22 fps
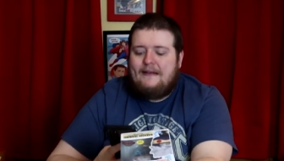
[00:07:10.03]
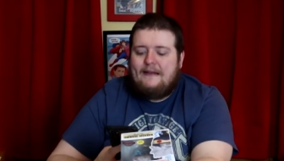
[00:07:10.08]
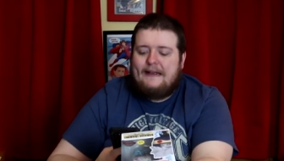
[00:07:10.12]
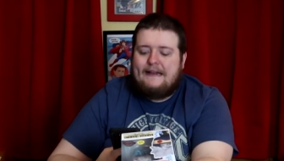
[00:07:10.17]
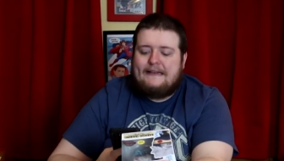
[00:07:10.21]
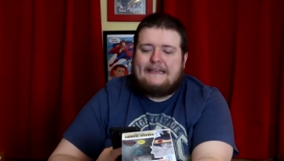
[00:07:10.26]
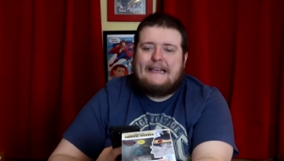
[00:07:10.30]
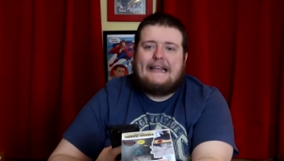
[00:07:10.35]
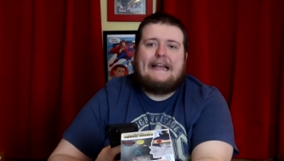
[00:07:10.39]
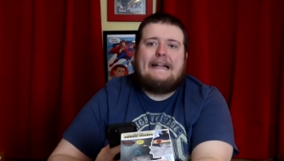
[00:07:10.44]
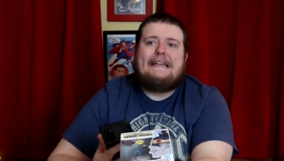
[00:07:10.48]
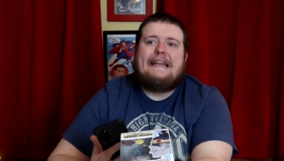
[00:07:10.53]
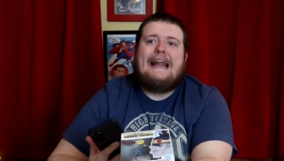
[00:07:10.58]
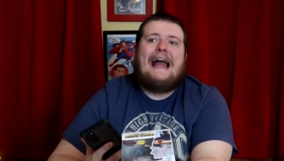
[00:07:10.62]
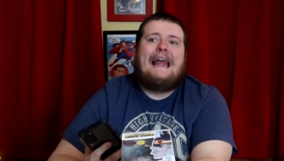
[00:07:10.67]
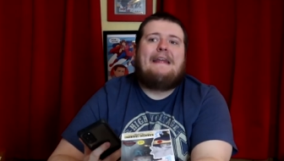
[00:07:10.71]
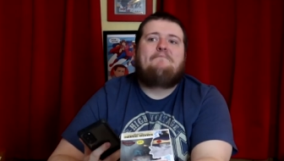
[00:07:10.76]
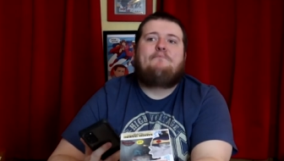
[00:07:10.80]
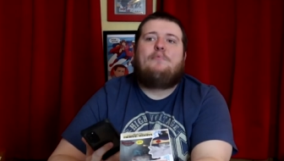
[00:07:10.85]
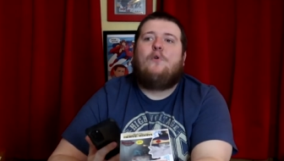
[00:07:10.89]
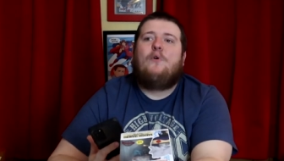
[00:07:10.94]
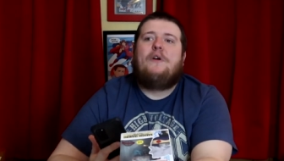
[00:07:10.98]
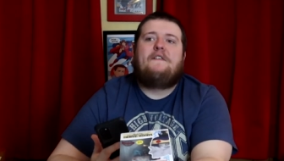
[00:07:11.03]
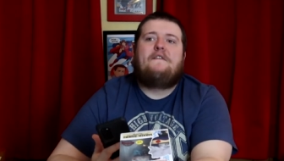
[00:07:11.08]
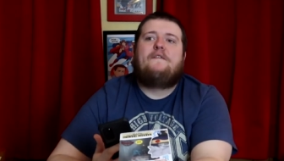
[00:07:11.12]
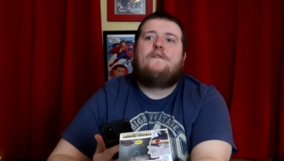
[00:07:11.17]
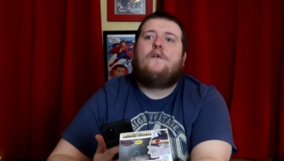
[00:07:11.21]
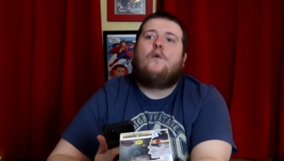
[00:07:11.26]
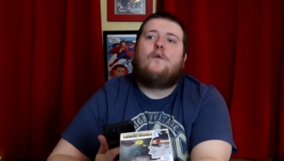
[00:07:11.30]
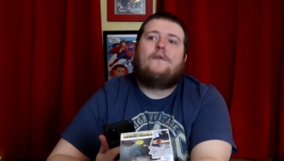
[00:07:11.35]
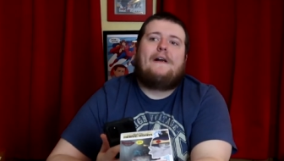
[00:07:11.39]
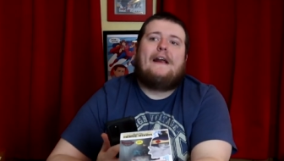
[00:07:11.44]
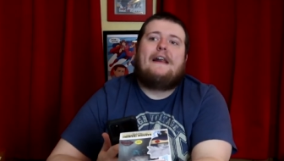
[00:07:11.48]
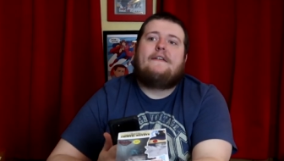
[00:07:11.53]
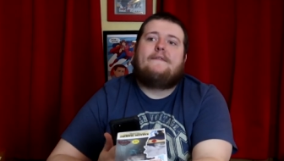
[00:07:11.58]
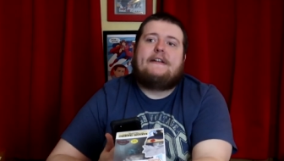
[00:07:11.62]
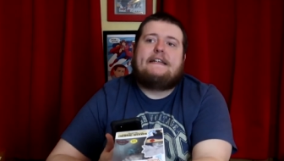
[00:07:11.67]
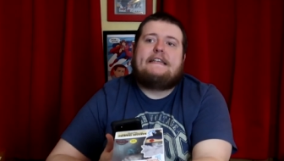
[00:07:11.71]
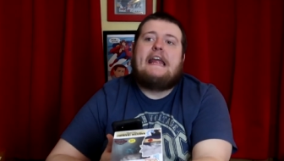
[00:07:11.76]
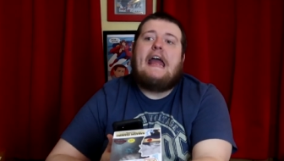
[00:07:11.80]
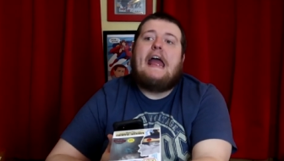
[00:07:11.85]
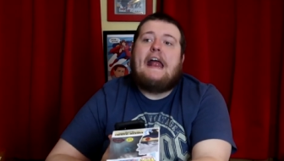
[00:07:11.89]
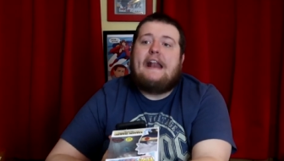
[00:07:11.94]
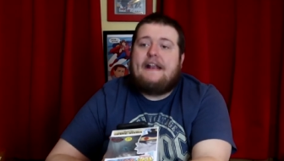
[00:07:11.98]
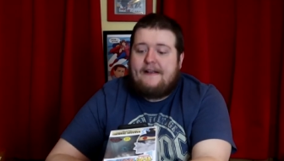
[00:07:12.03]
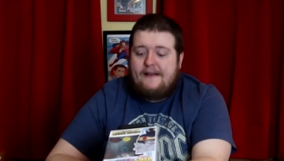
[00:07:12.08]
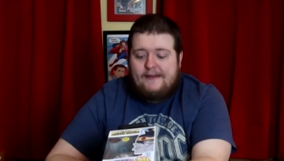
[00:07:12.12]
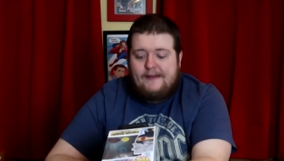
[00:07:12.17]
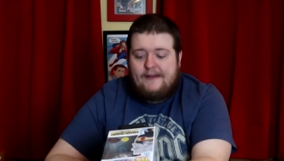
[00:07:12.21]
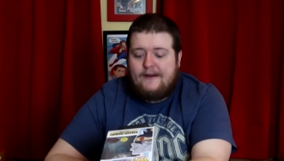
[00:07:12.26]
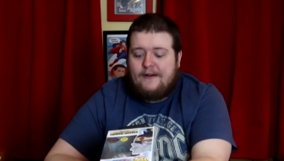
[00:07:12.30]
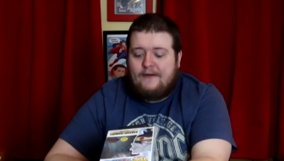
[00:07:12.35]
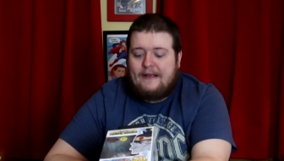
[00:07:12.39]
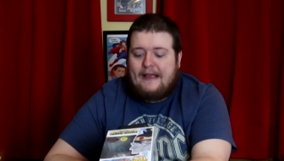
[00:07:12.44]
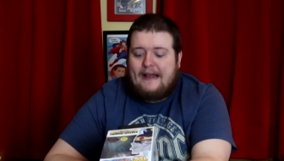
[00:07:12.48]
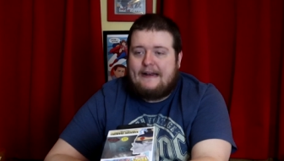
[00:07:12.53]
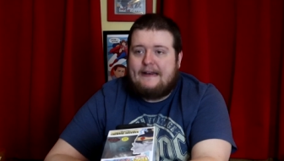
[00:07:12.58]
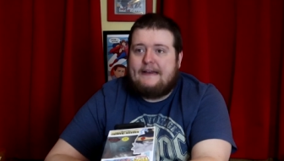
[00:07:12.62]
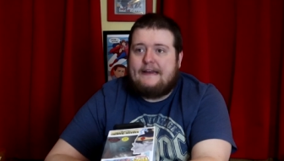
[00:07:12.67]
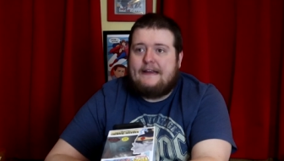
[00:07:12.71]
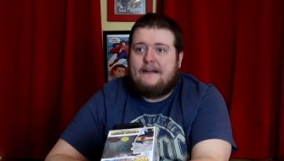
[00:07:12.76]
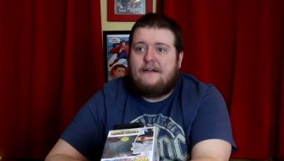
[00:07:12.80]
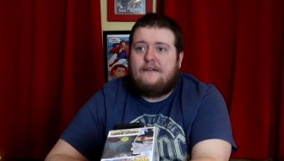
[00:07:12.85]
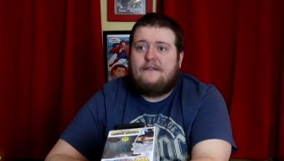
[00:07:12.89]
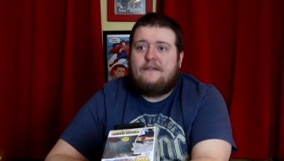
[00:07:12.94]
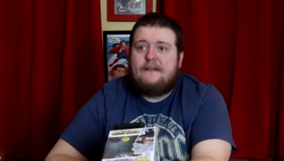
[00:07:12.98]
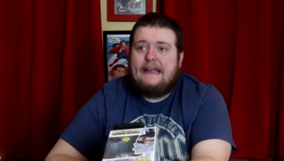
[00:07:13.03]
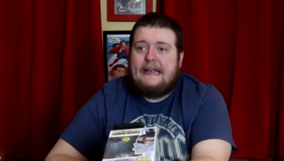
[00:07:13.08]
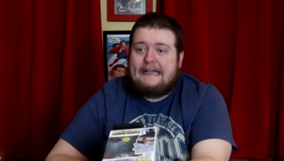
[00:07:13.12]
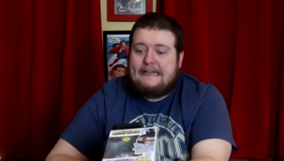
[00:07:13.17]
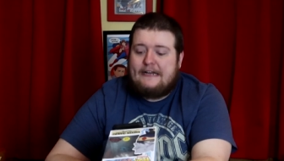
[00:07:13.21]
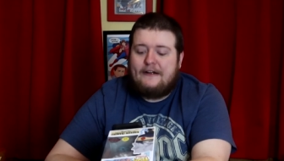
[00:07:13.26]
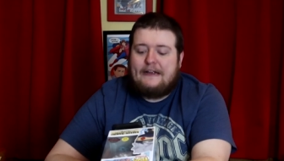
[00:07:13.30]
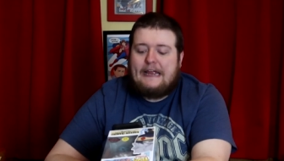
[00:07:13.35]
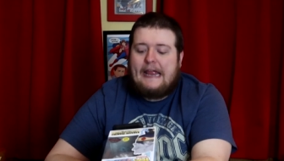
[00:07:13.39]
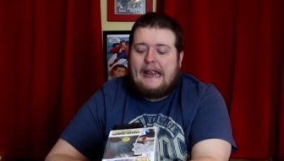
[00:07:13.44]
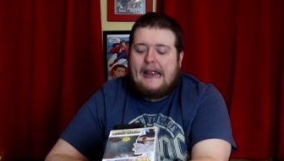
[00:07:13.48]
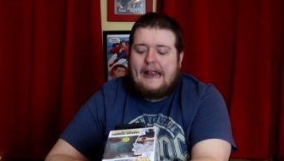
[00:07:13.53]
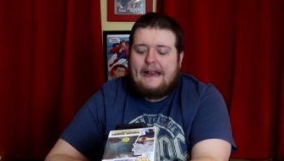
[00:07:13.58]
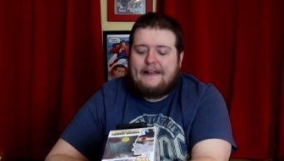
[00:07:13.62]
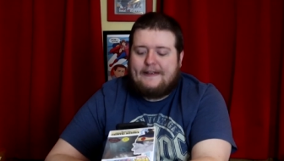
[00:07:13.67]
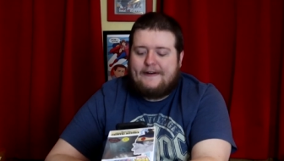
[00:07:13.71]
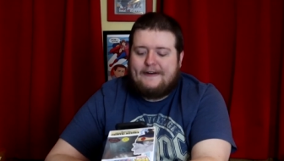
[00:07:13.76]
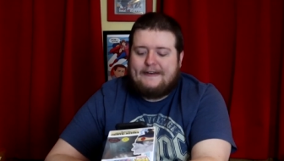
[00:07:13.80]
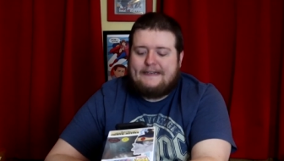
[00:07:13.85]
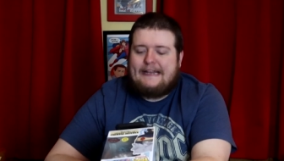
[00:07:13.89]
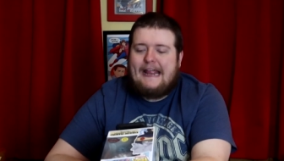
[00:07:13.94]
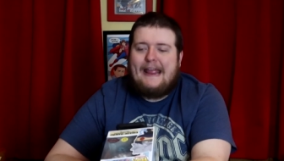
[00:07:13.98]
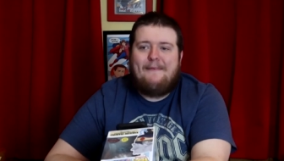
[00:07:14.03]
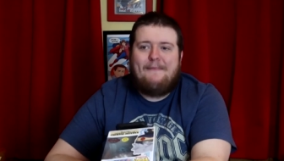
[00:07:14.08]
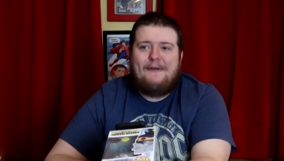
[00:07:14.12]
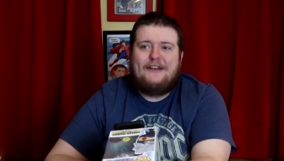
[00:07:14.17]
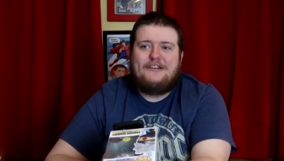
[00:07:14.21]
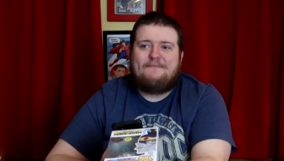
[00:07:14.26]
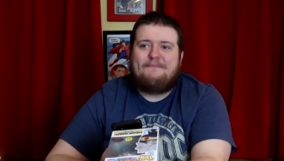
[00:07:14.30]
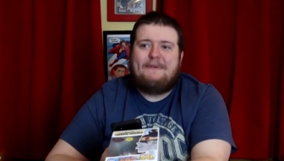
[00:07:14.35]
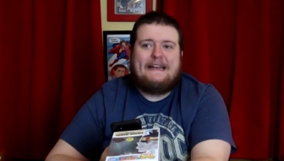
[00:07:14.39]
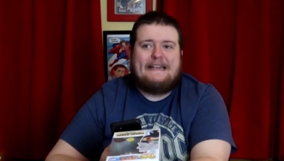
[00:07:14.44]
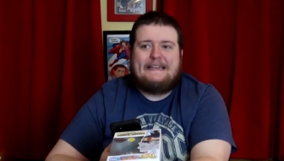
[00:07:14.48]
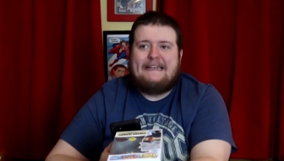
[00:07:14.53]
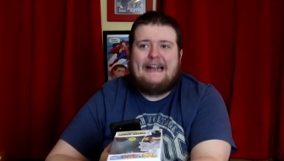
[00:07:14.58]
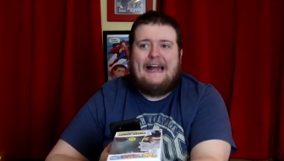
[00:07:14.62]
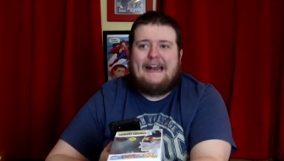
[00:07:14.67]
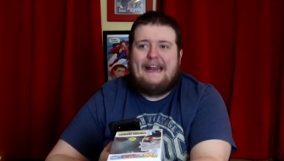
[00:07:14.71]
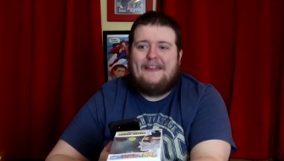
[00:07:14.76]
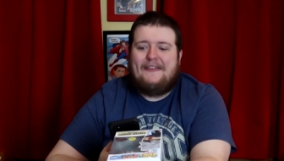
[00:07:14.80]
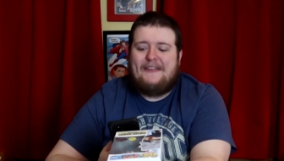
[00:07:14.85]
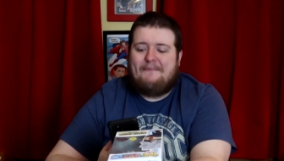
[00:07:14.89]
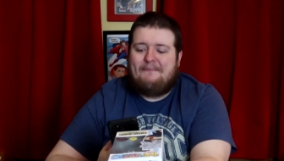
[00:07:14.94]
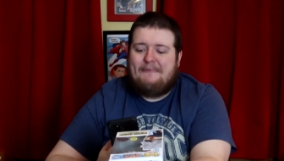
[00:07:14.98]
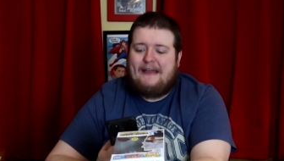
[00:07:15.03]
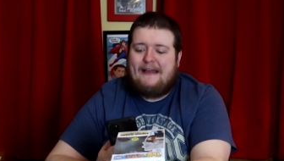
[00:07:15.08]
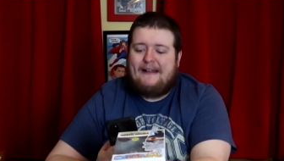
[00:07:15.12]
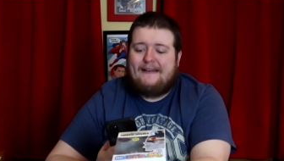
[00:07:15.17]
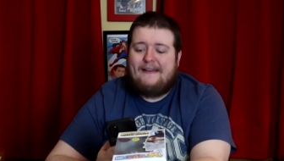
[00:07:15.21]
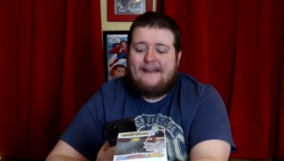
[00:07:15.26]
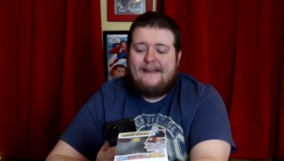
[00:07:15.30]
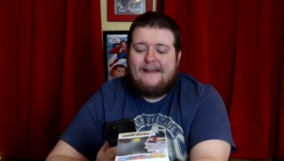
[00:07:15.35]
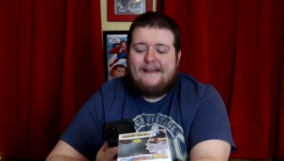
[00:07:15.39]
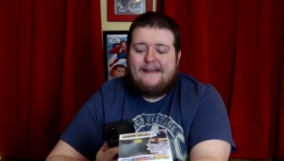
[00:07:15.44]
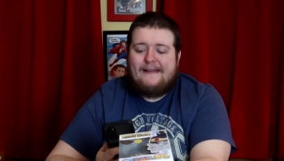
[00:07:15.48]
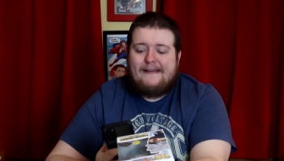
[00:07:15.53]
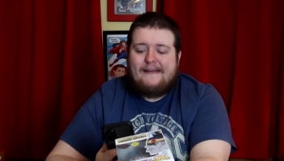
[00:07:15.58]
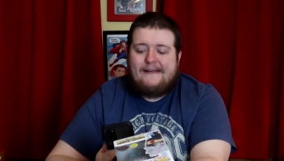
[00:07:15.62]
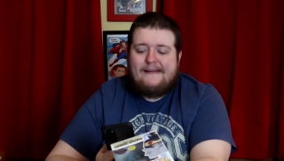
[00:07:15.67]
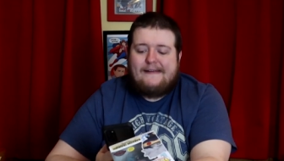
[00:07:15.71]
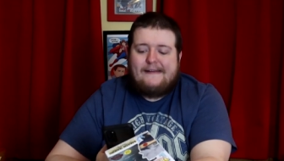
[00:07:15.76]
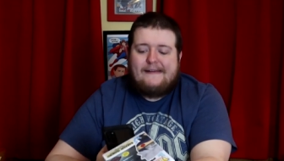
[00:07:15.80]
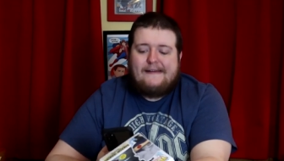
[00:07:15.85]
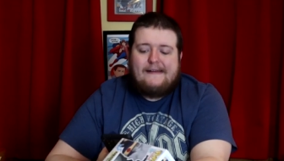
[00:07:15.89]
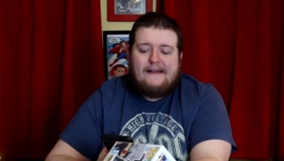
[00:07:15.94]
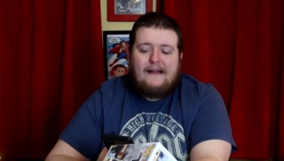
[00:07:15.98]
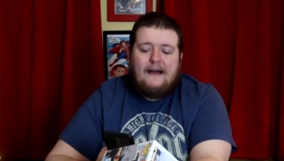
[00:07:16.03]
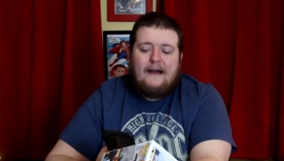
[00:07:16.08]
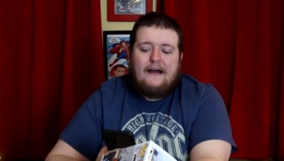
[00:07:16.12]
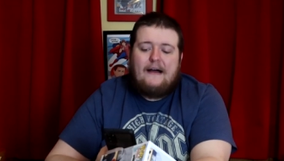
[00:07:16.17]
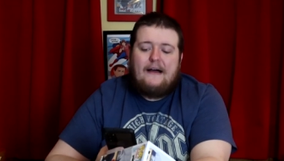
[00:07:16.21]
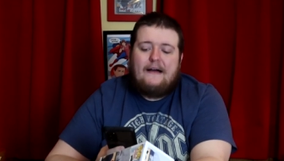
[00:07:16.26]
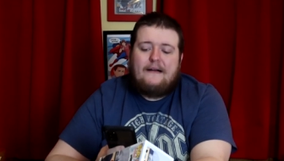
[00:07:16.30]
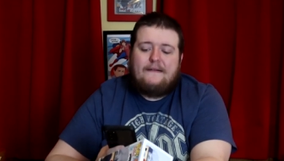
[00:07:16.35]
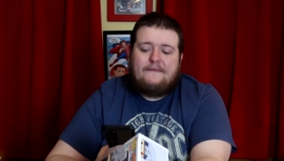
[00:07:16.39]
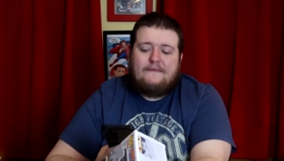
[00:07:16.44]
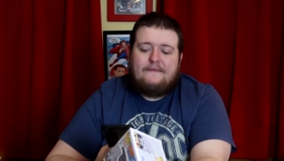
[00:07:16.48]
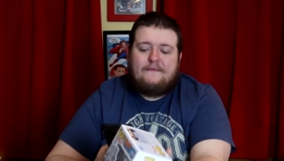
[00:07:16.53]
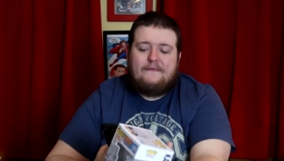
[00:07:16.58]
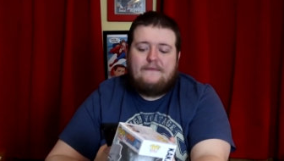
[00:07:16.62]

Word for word: It's like a 9.4 out of a 10, you know, kind of deal. It took it, there's damage, but it's not anything bad. Uh,